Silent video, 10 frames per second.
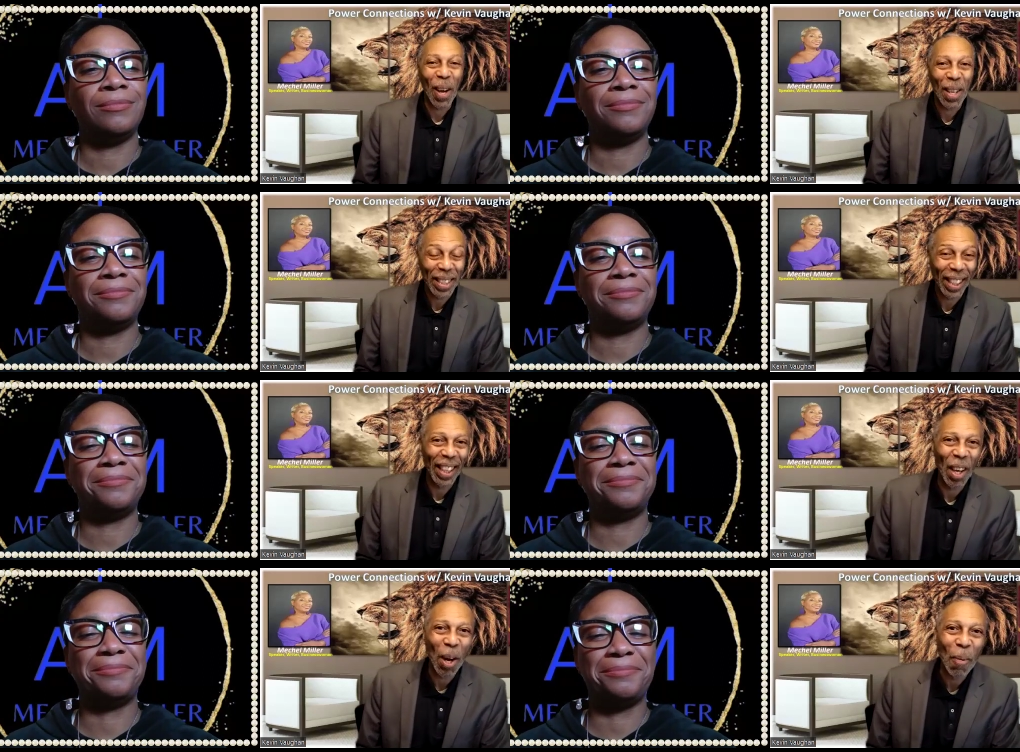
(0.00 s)
Speaker 1: across the
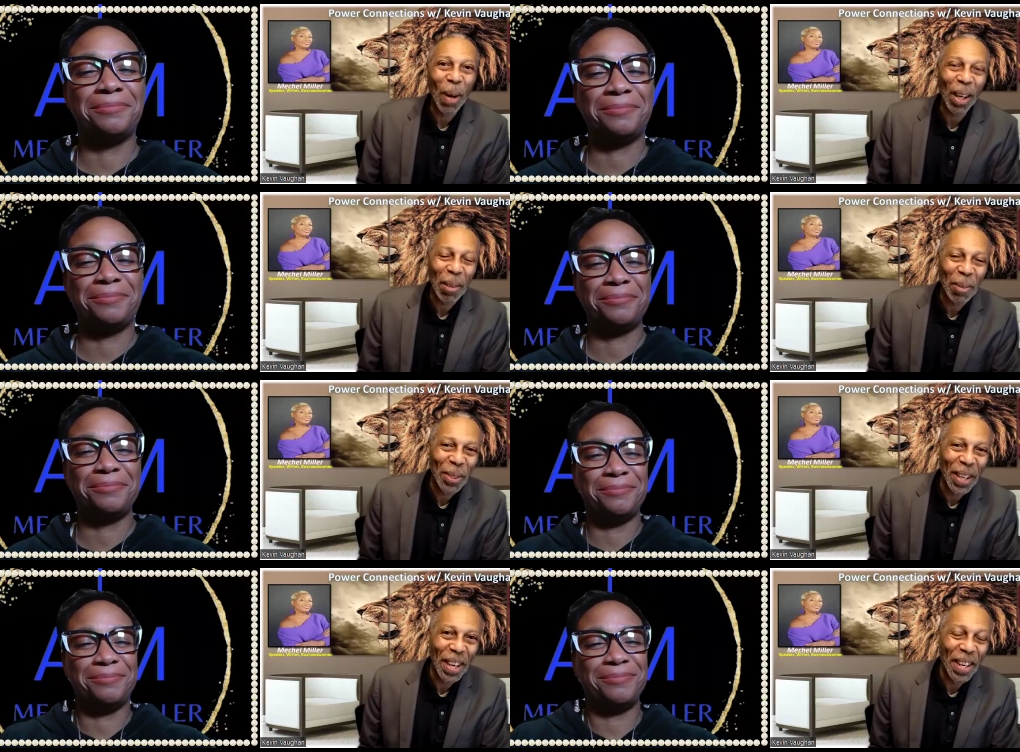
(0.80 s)
globe, welcome
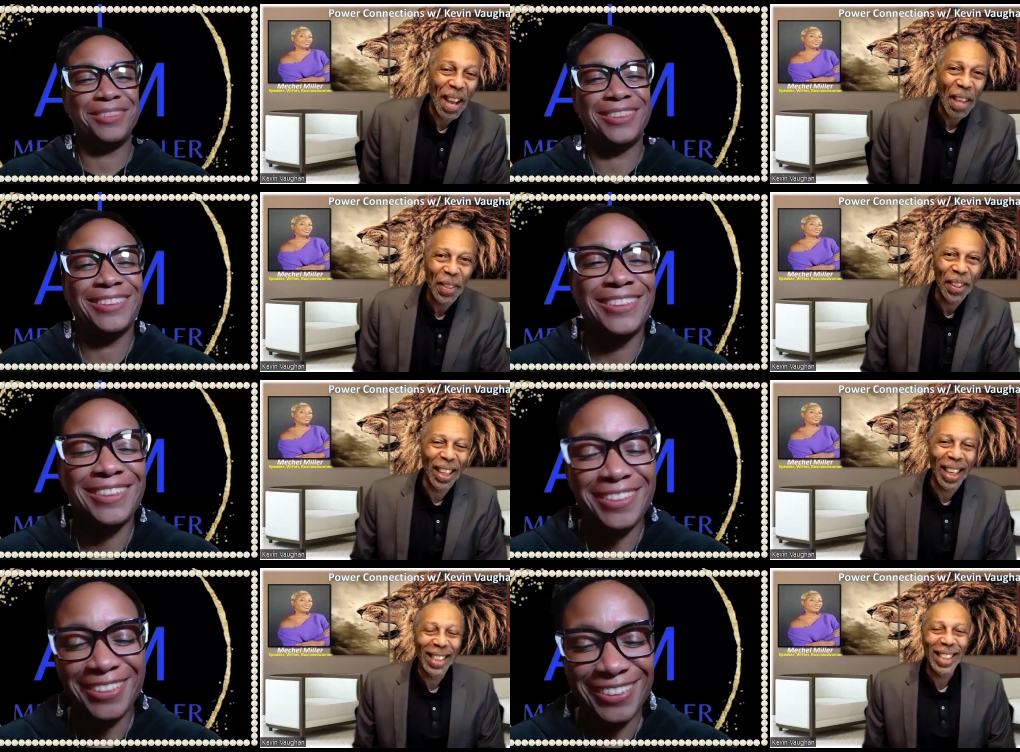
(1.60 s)
to
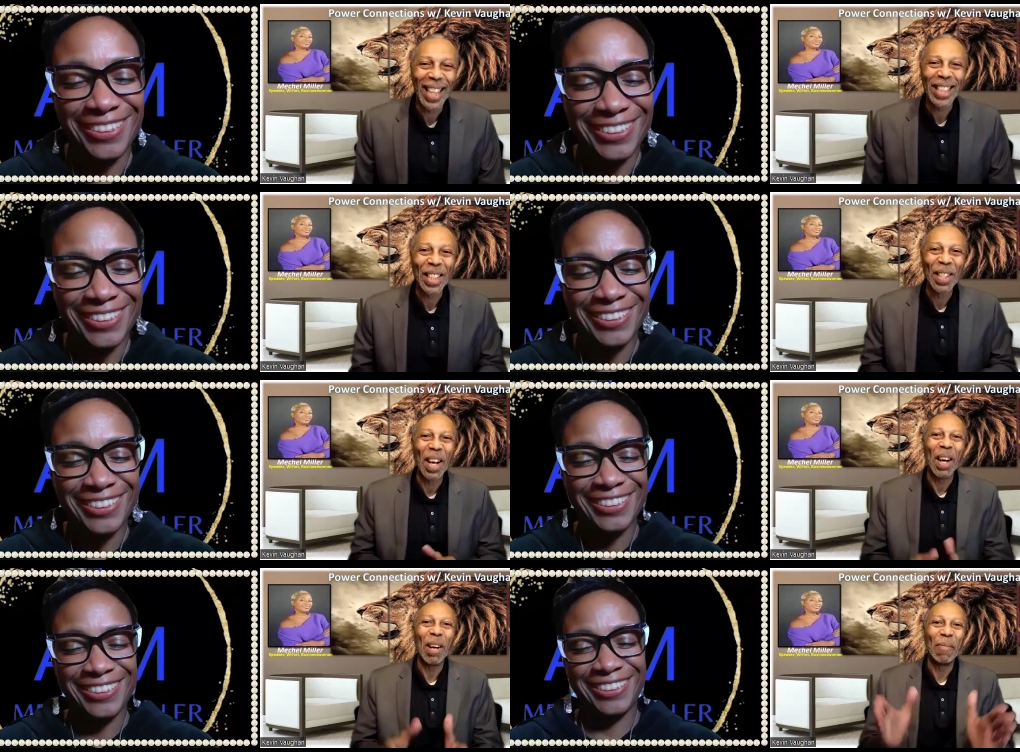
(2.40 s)
another edition
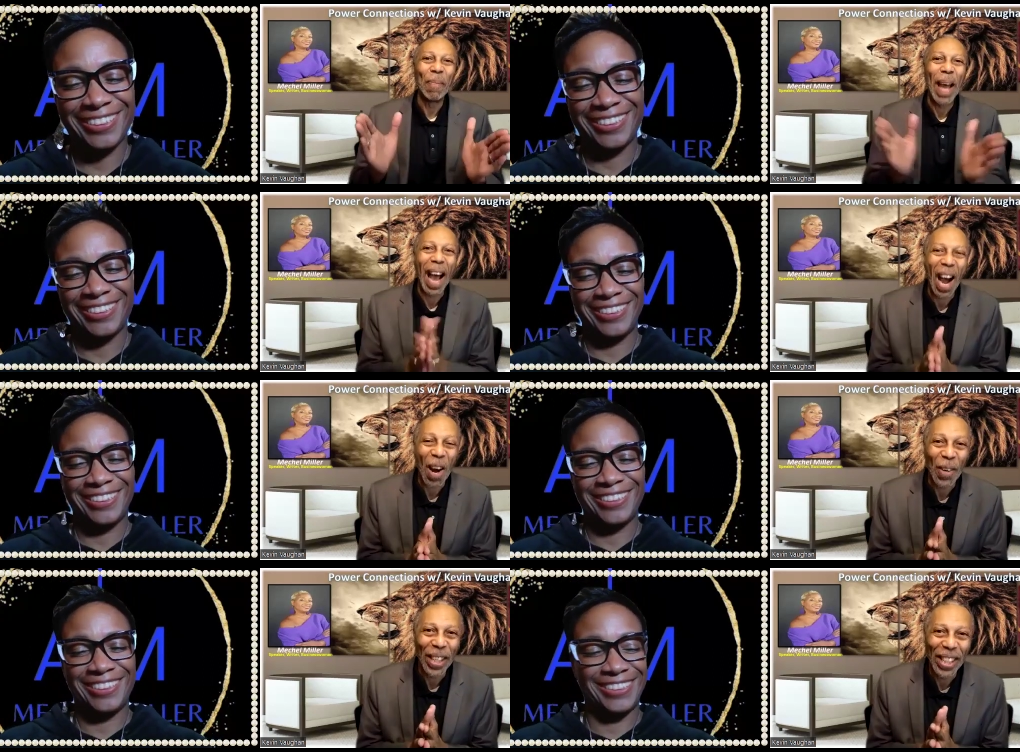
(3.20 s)
of
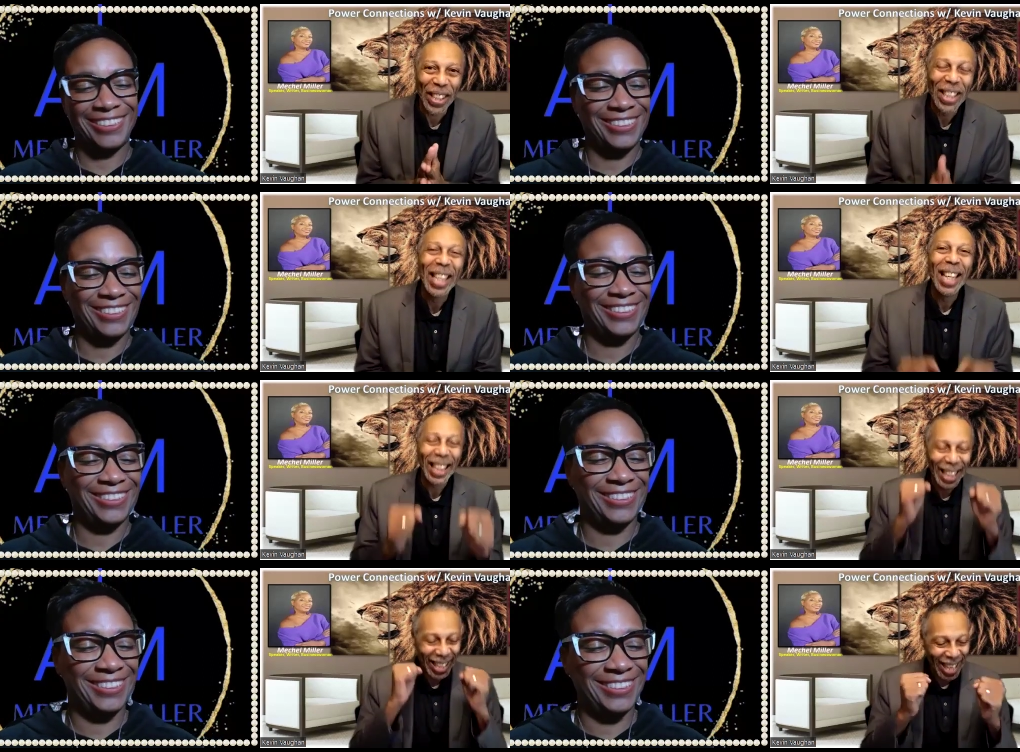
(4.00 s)
Power
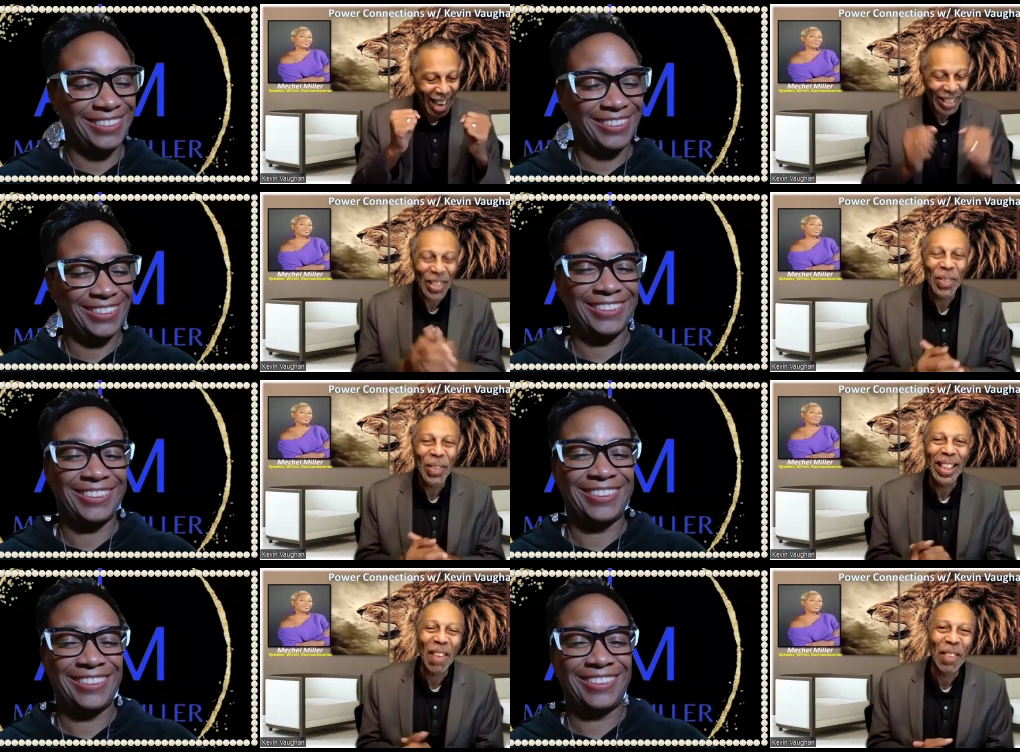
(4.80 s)
Connections
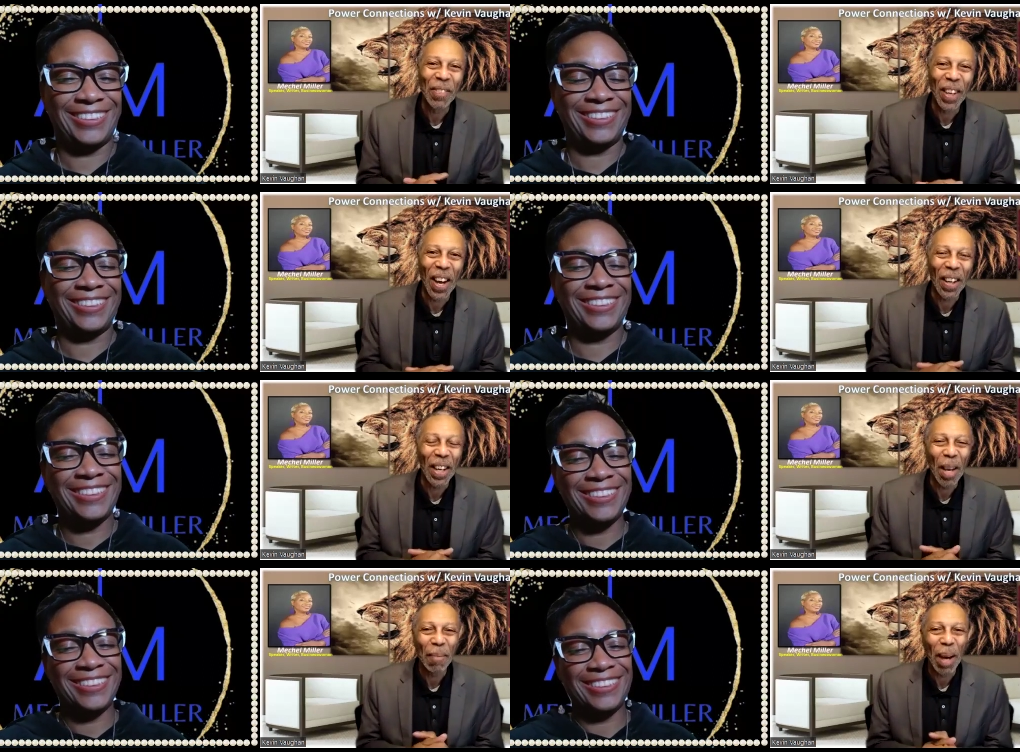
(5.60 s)
with Kevin
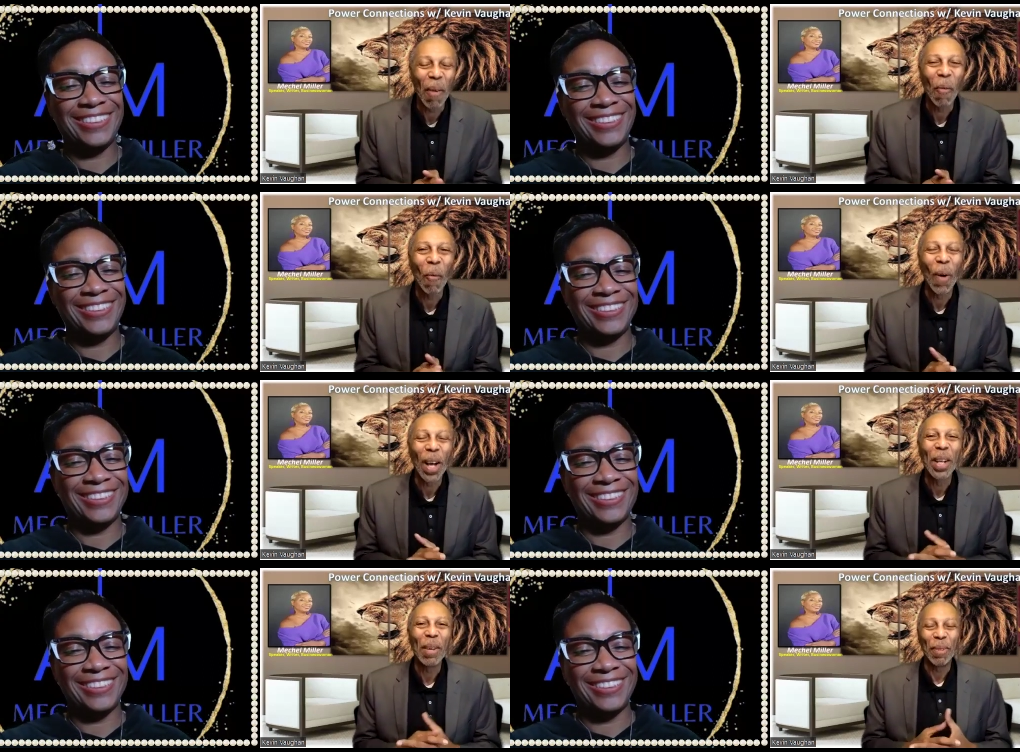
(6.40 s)
Vaughan and my
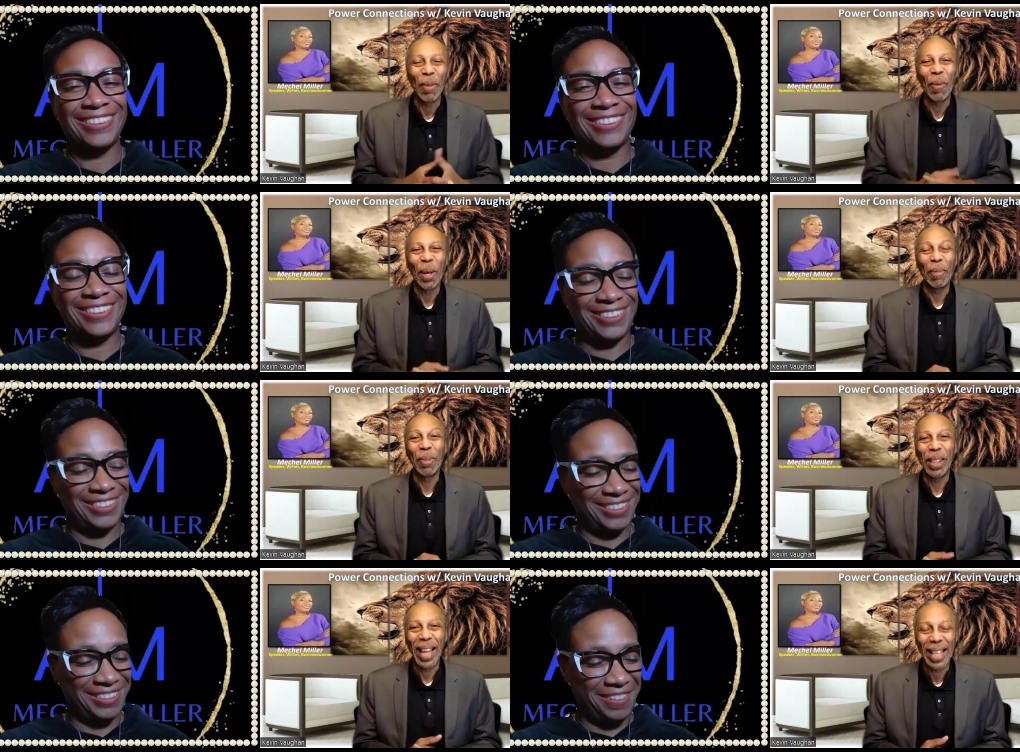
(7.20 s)
wonderful,
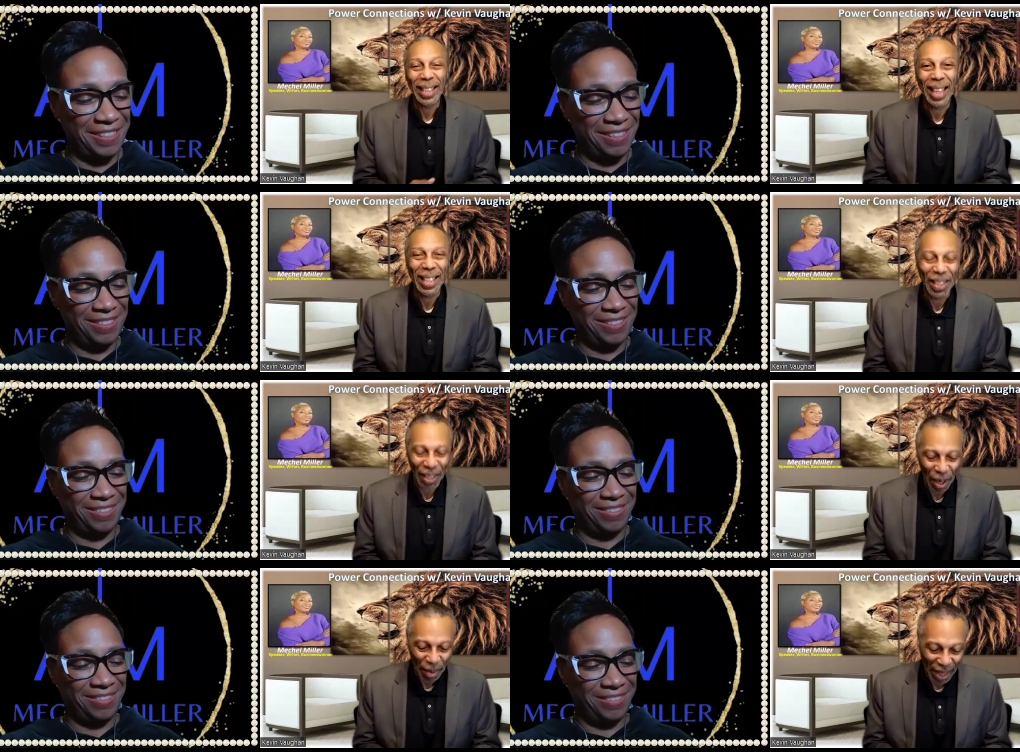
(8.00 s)
wonderful guest, ladies and
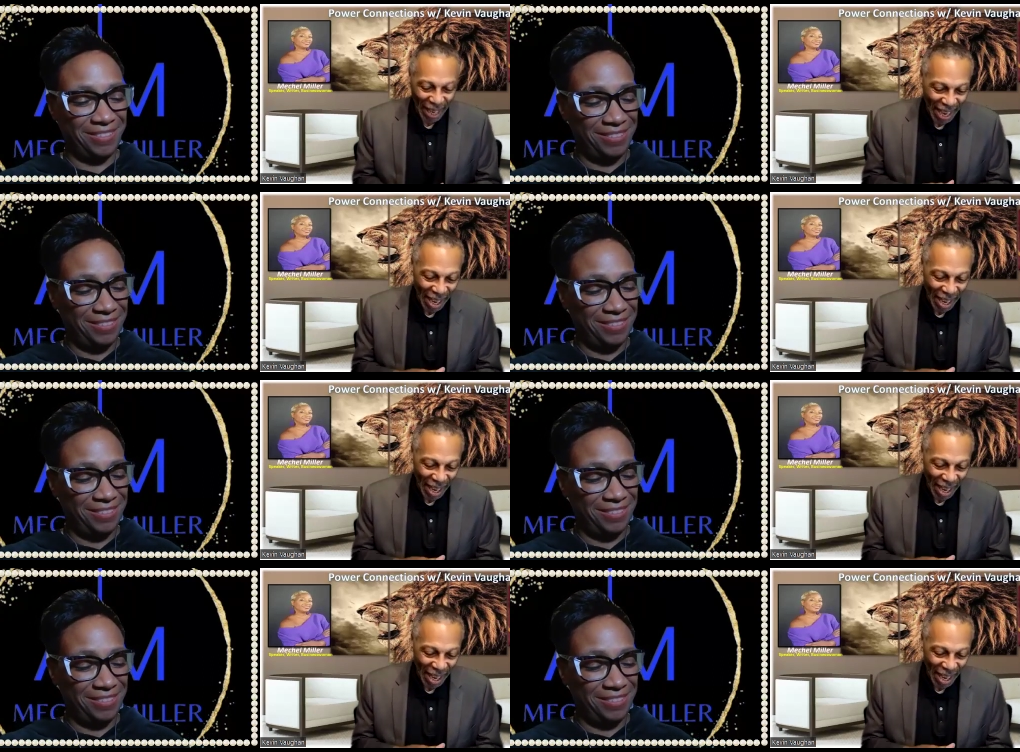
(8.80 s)
gentlemen.